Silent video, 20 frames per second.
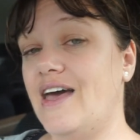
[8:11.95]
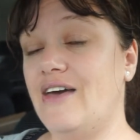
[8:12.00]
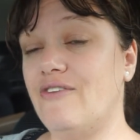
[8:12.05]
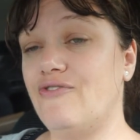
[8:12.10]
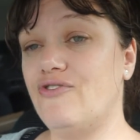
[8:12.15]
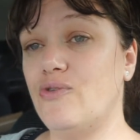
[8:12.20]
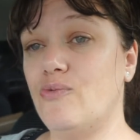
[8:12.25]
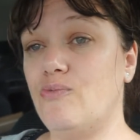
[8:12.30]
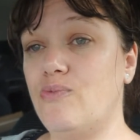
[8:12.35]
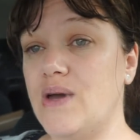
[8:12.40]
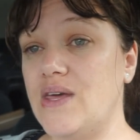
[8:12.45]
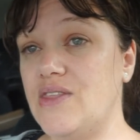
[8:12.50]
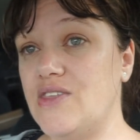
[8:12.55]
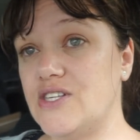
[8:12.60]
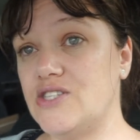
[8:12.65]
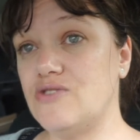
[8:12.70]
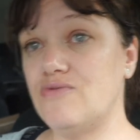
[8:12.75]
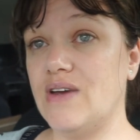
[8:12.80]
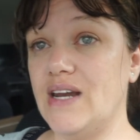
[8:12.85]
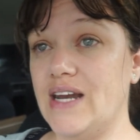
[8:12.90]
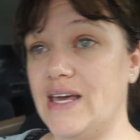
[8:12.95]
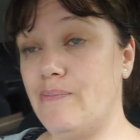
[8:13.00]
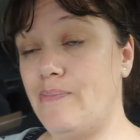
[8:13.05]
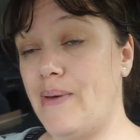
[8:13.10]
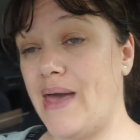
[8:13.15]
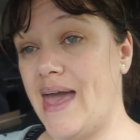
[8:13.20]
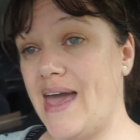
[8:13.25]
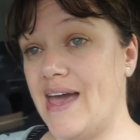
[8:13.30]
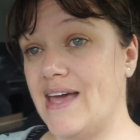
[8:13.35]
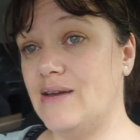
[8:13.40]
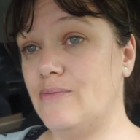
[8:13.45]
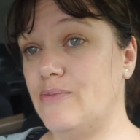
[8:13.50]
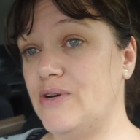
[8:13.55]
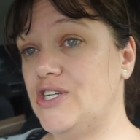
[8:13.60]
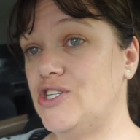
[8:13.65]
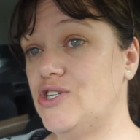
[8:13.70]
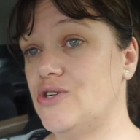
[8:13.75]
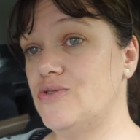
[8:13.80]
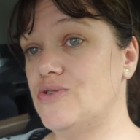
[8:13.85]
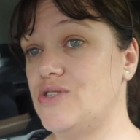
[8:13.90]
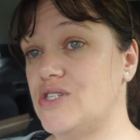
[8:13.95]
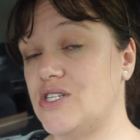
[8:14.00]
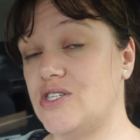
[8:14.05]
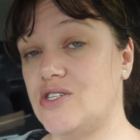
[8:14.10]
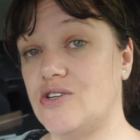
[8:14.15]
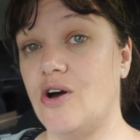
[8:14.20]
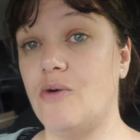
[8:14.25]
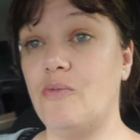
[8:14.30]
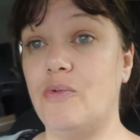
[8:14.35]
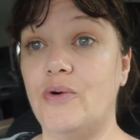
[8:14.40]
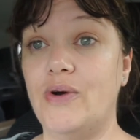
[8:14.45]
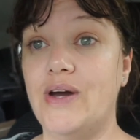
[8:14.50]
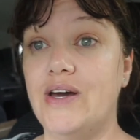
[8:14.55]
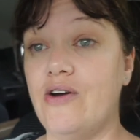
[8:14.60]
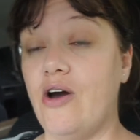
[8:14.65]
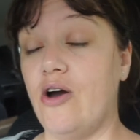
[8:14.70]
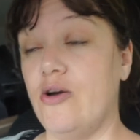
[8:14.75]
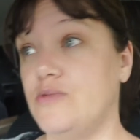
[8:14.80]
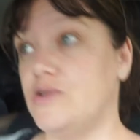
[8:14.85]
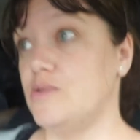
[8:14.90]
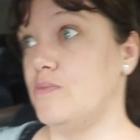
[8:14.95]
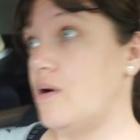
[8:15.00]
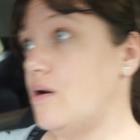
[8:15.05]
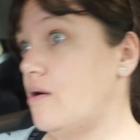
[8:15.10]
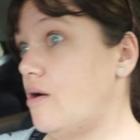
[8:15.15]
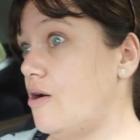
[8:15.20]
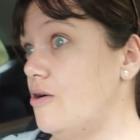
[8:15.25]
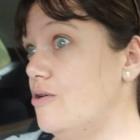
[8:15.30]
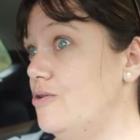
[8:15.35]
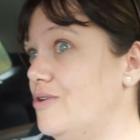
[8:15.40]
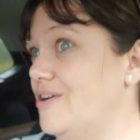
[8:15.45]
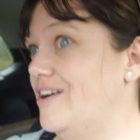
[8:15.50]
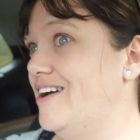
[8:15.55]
If the weather's really bad and we choose to stop, we'll hit home tomorrow.